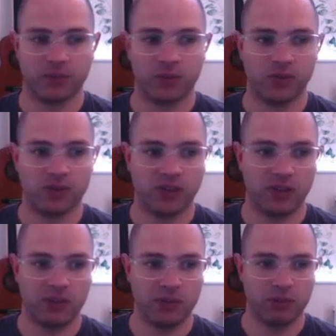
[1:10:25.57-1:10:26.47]
Once they've
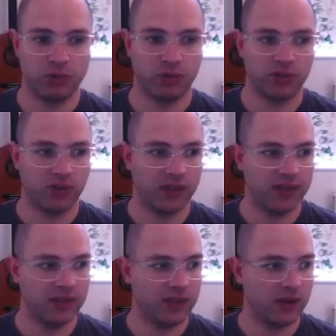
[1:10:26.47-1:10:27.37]
been brought
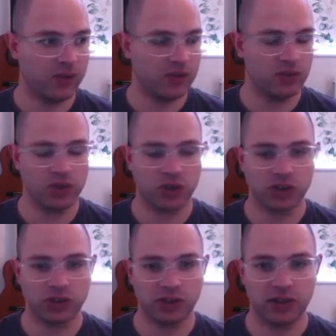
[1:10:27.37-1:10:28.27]
in there with
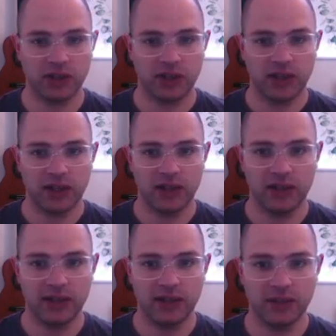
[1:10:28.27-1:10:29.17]
Joshua
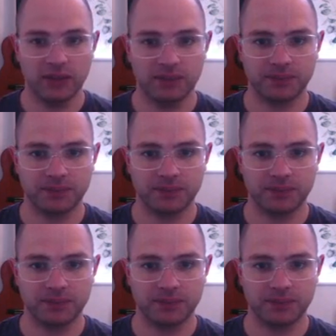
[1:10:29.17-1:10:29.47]
leading them,